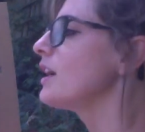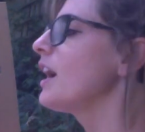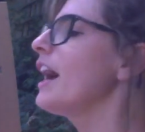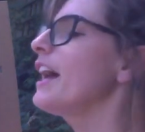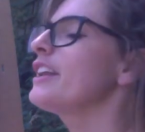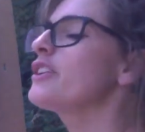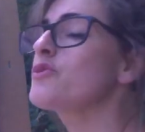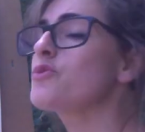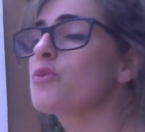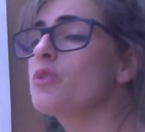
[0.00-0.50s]

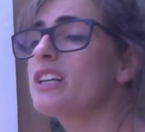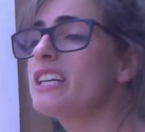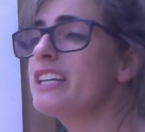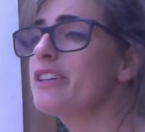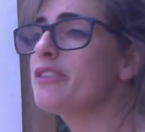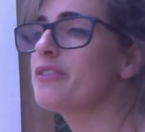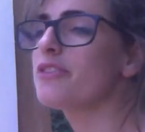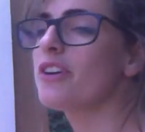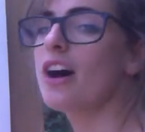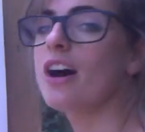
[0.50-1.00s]
And it's
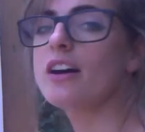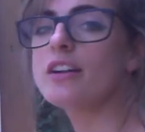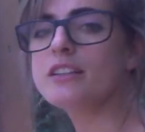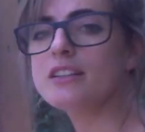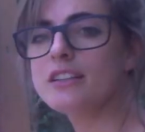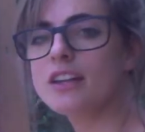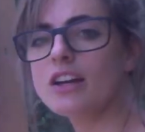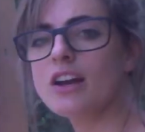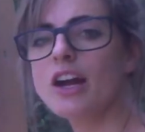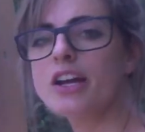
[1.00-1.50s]
really
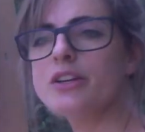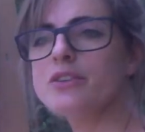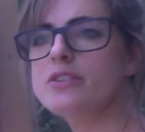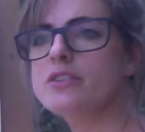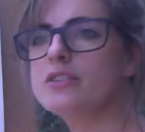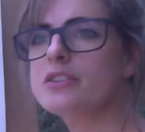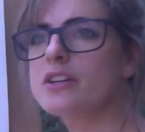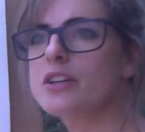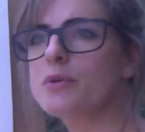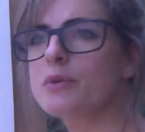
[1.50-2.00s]
fun. Like I used
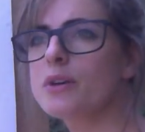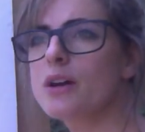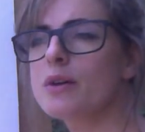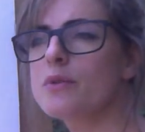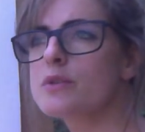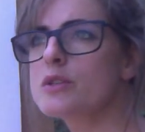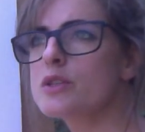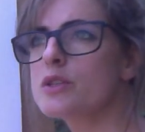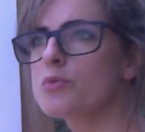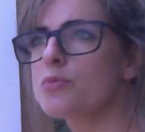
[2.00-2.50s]
to do it when I
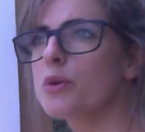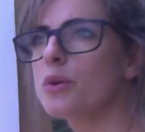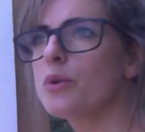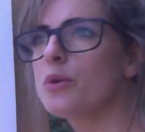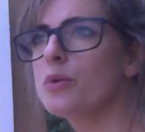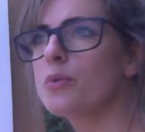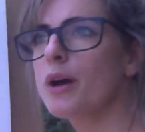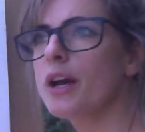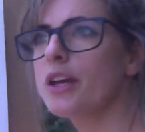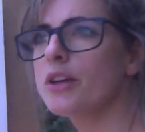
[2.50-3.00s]
was
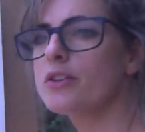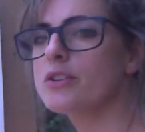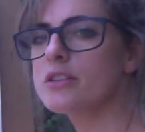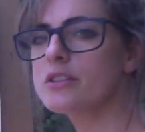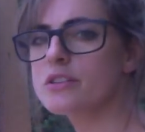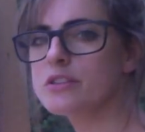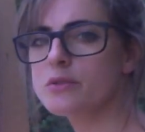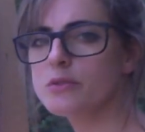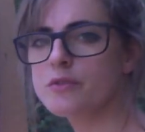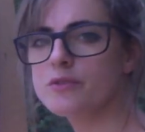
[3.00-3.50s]
small where you
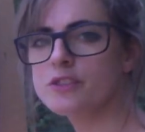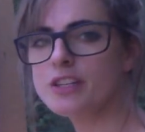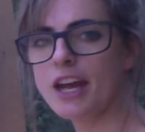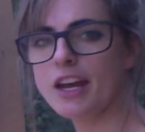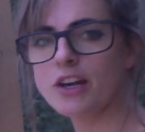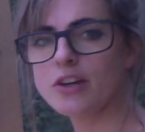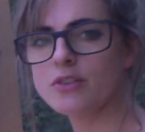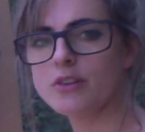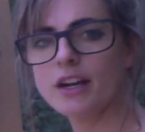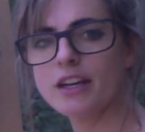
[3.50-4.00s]
just sort of
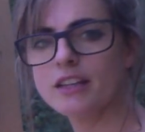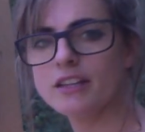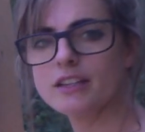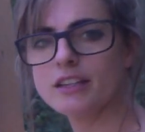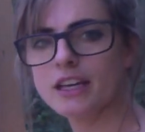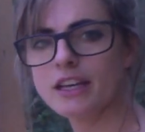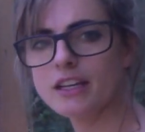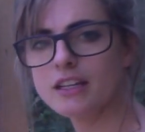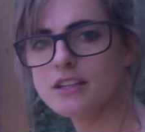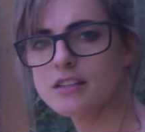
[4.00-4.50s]
decorate
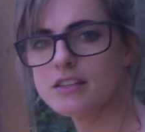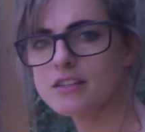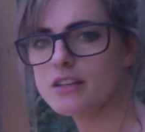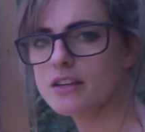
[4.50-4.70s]
things.